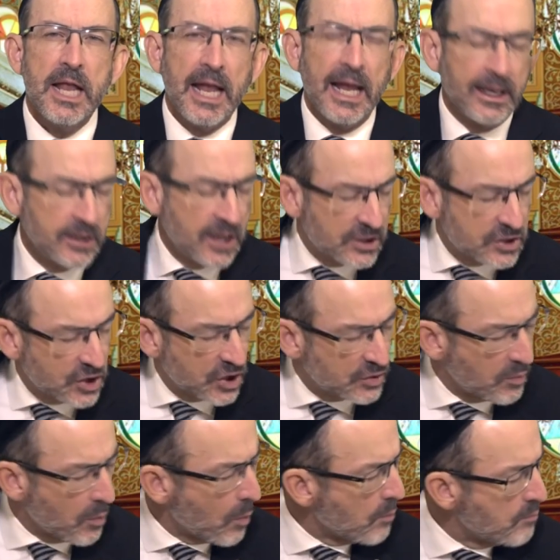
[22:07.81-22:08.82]
and has
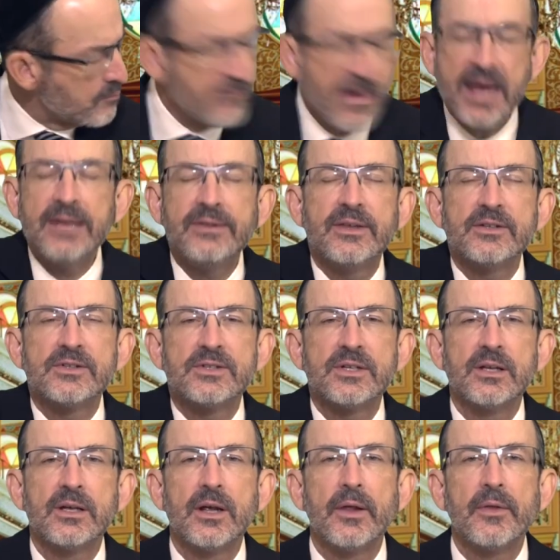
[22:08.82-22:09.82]
just made
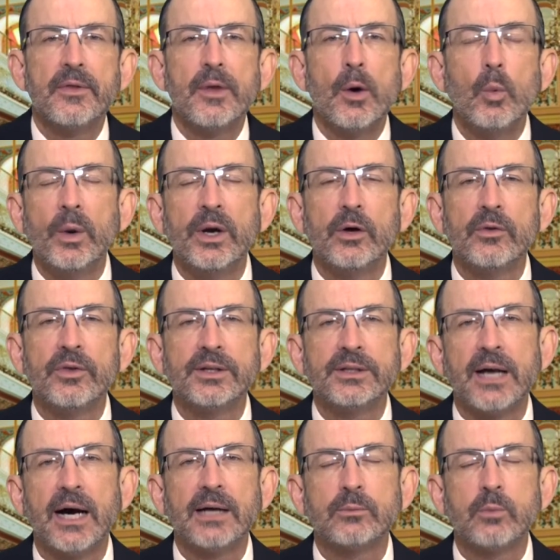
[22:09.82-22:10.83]
this the will that
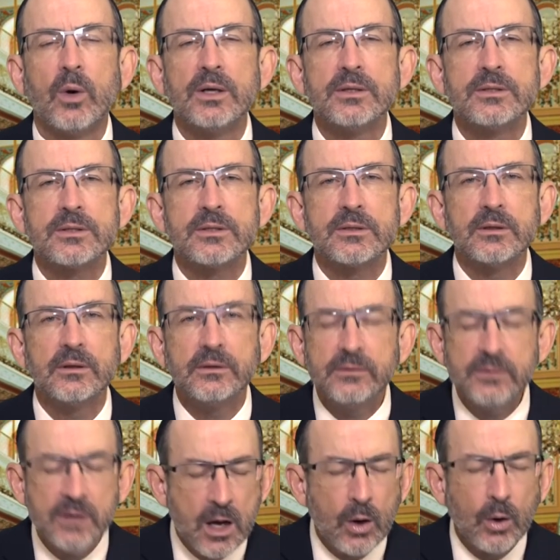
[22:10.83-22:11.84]
God wants.
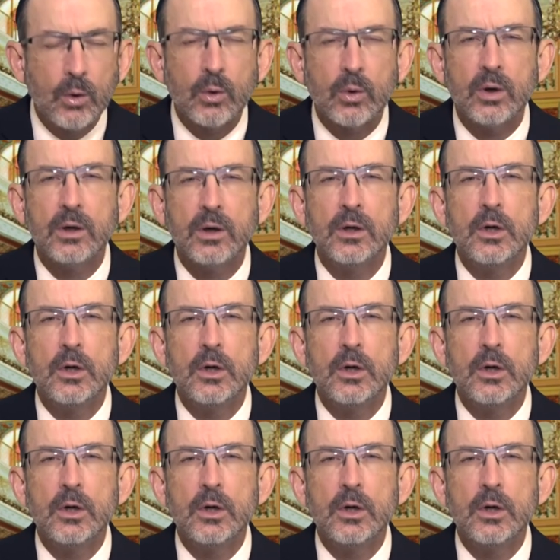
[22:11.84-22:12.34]
No.